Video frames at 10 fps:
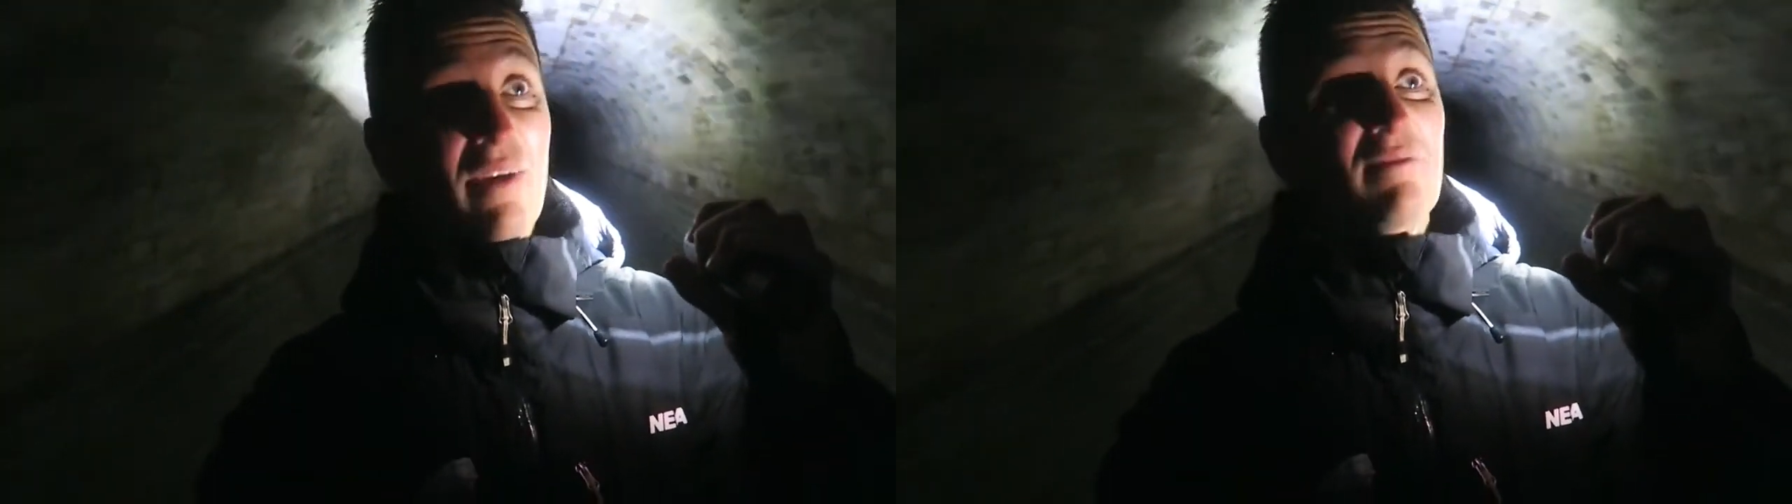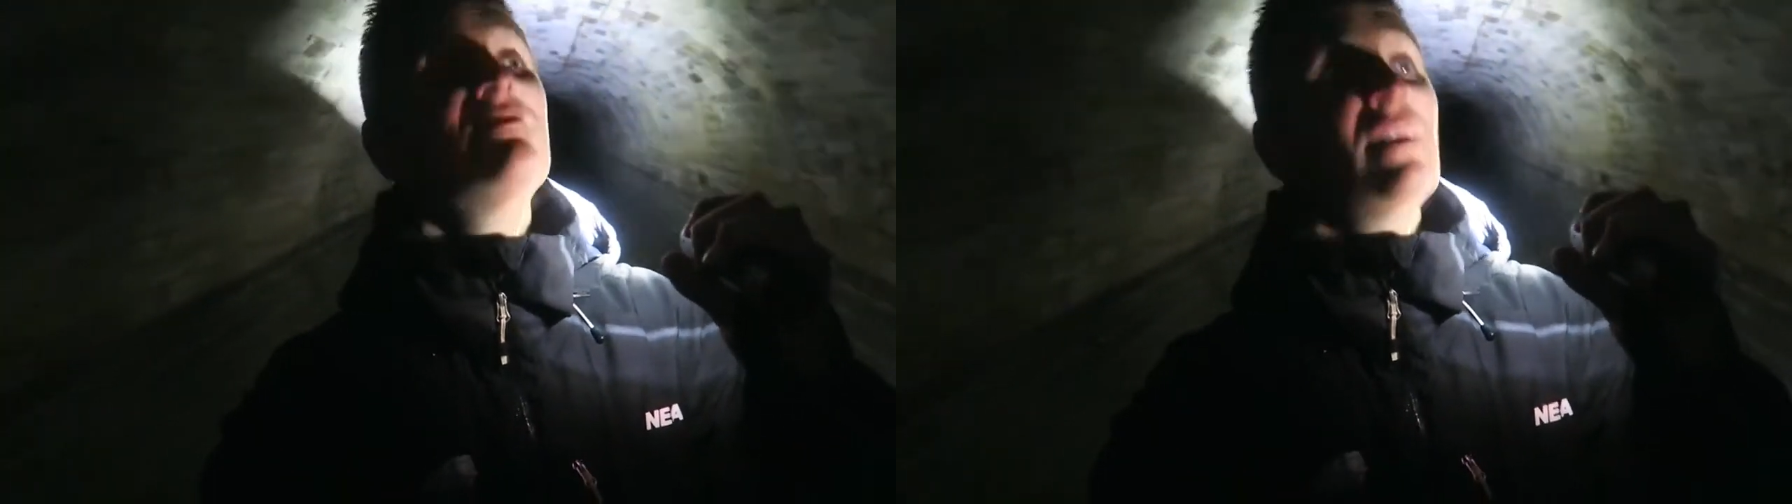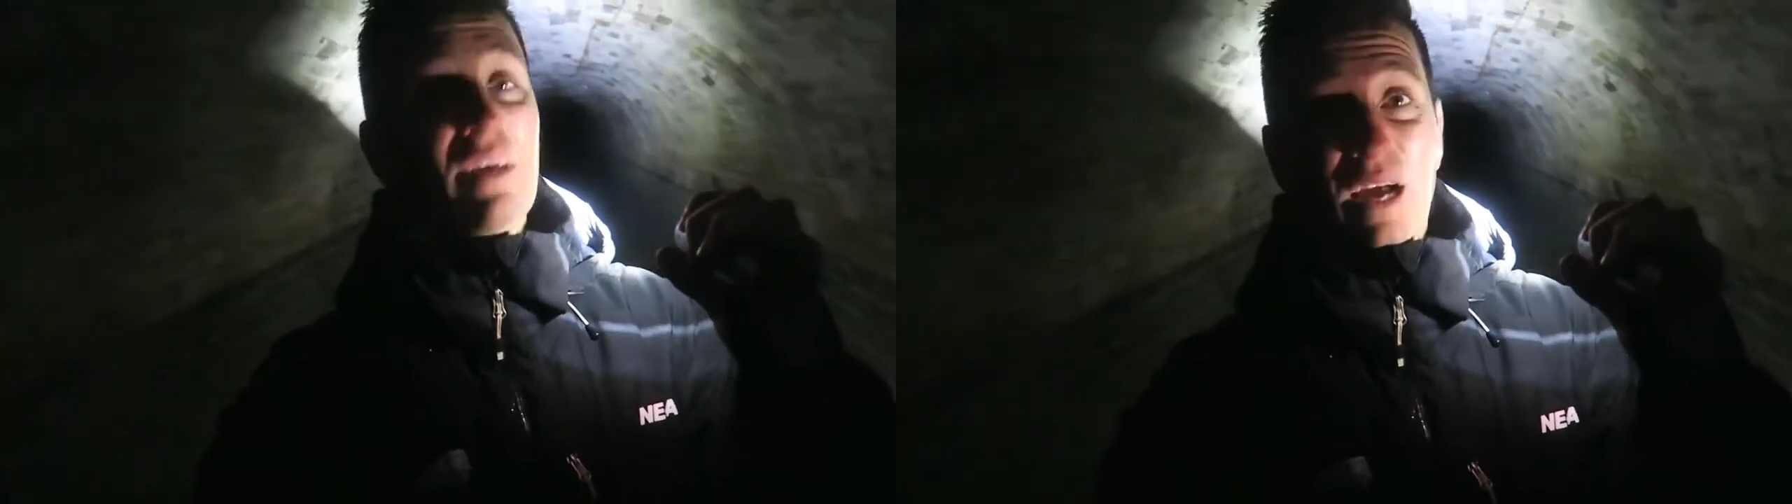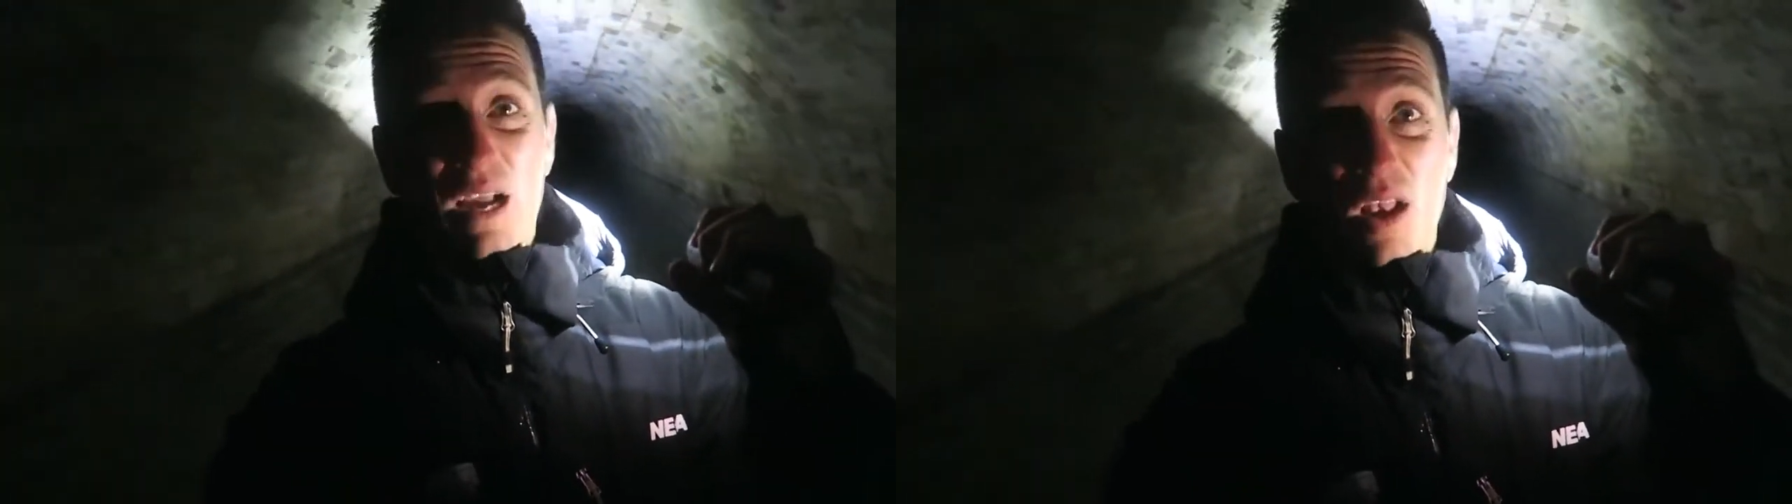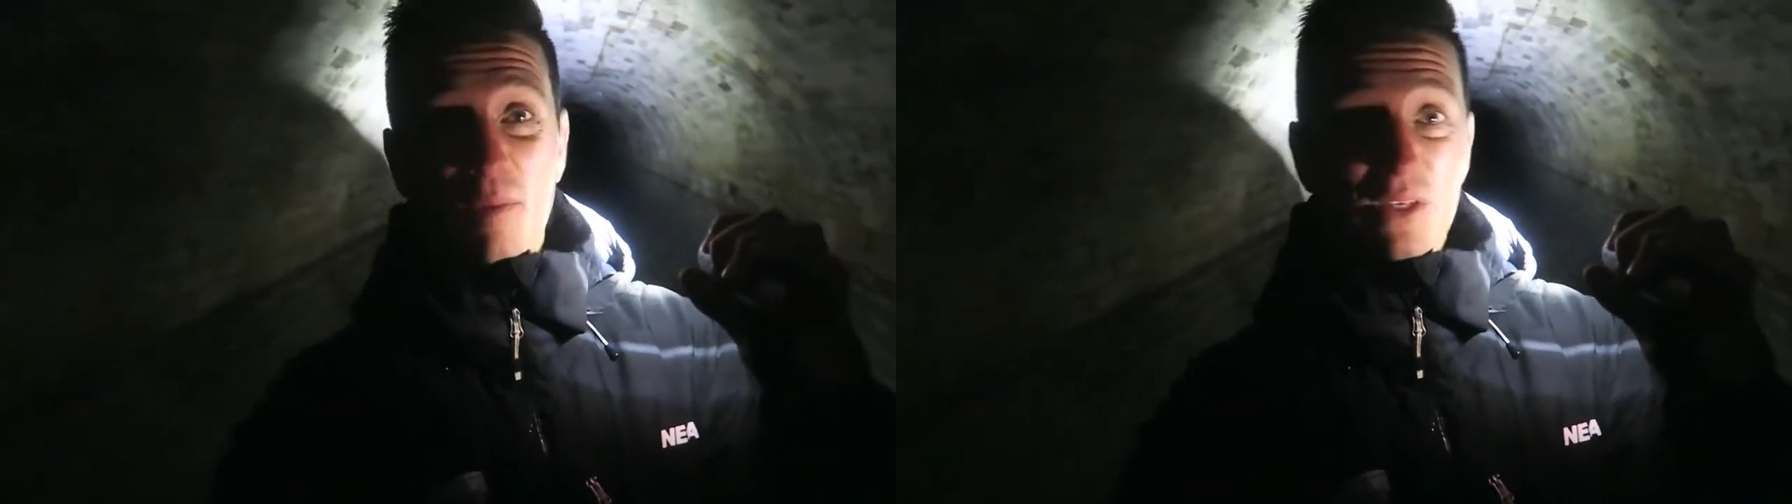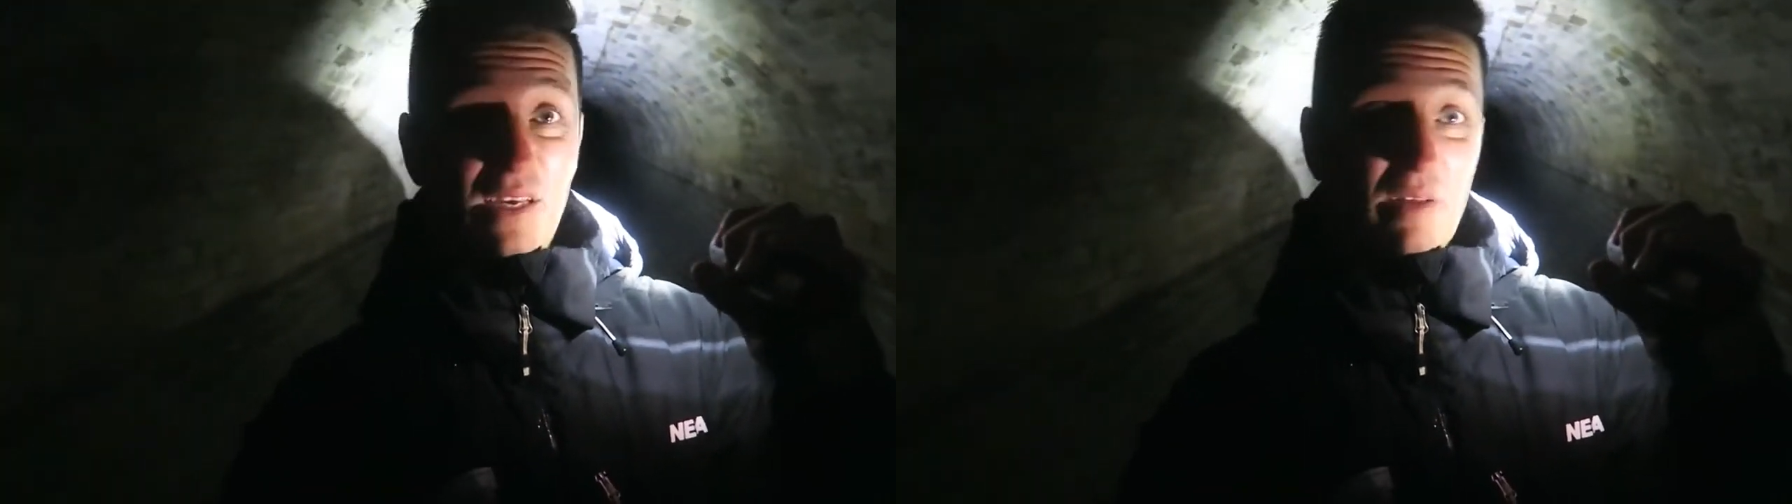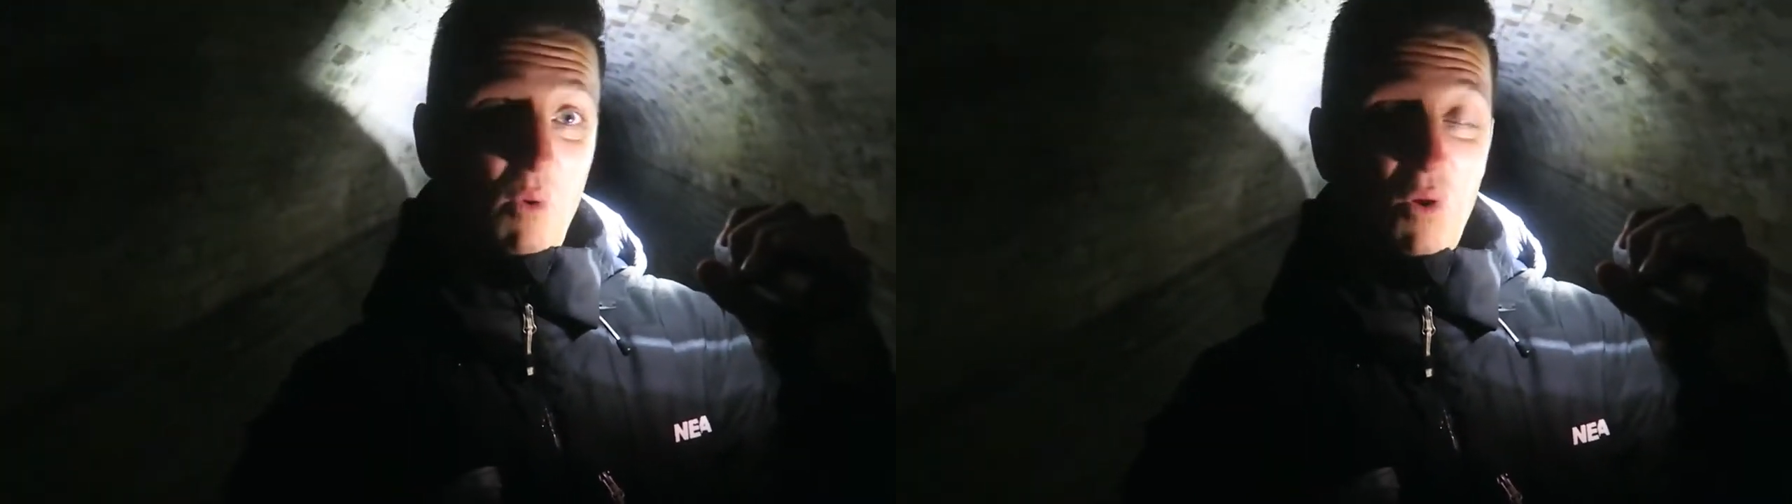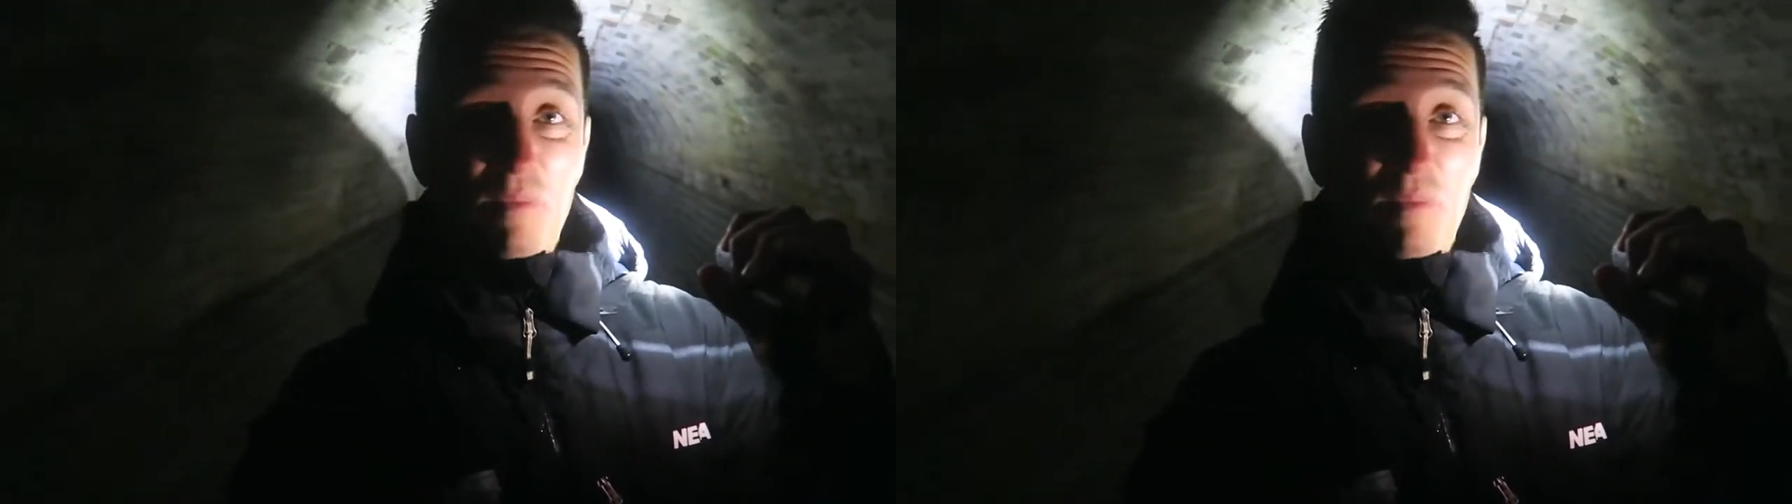a kilometre and more,